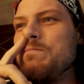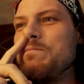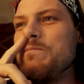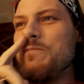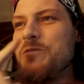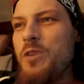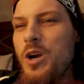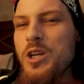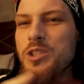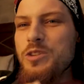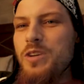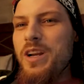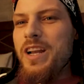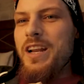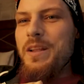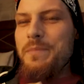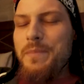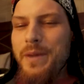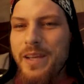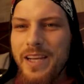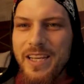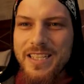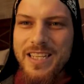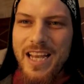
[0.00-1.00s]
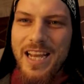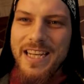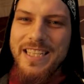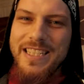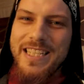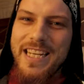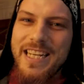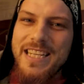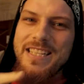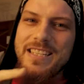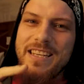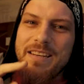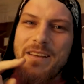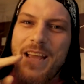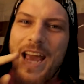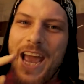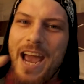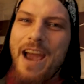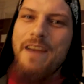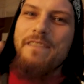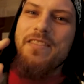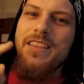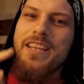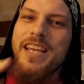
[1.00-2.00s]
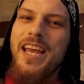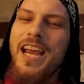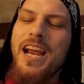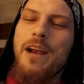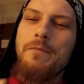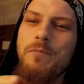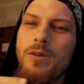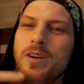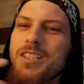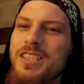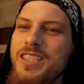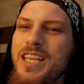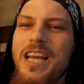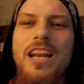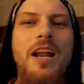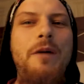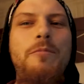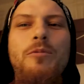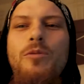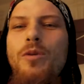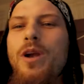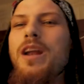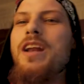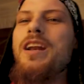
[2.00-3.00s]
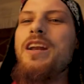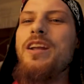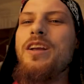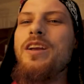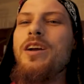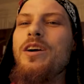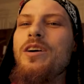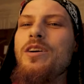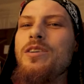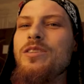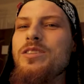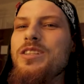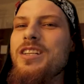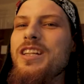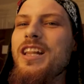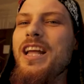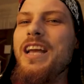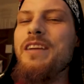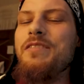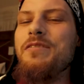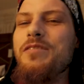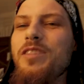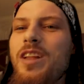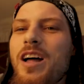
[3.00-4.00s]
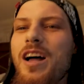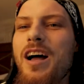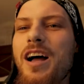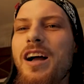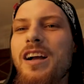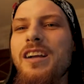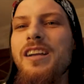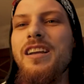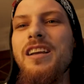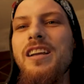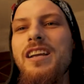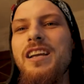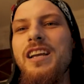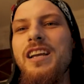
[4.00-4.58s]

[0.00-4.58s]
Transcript: frustrated because I didn't have the camera set up ready to go to like vlog.